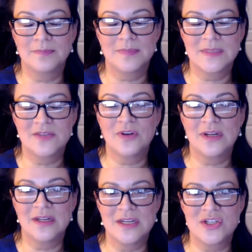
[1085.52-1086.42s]
different
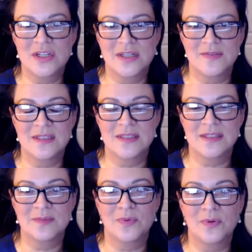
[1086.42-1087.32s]
initiatives in
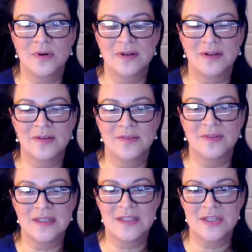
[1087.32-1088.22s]
support of
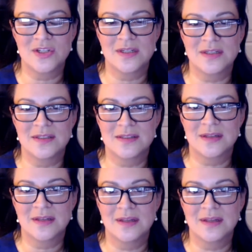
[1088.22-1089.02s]
Indigenous